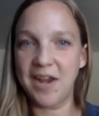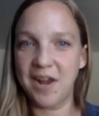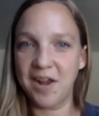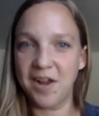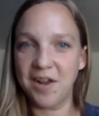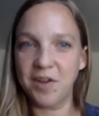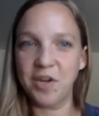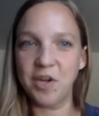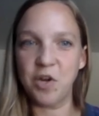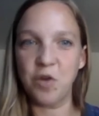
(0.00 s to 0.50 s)

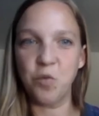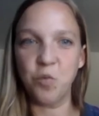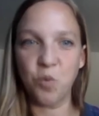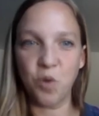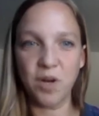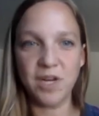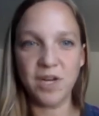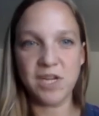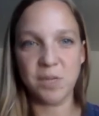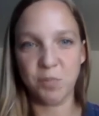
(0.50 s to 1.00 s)
on. You know,
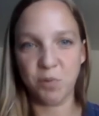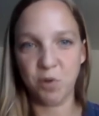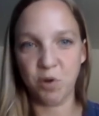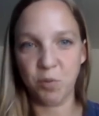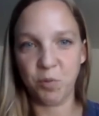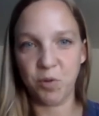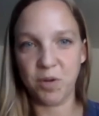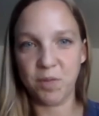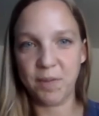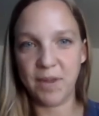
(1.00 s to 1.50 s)
what is
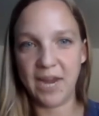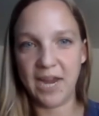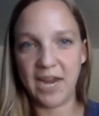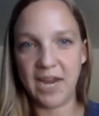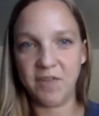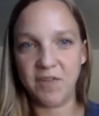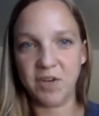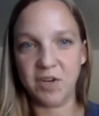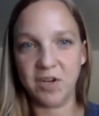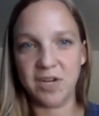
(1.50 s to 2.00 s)
appropriate
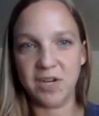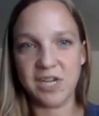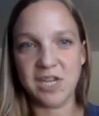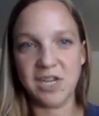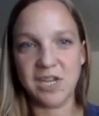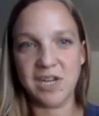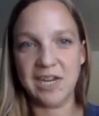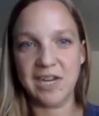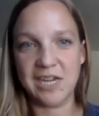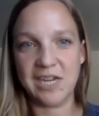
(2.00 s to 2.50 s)
behavior
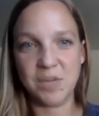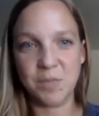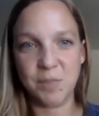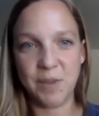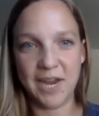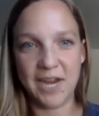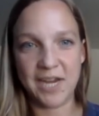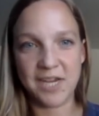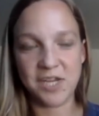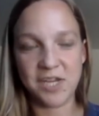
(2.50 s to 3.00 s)
is in
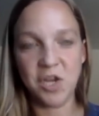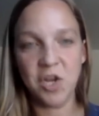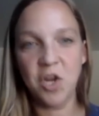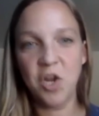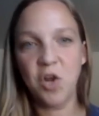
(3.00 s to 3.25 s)
space?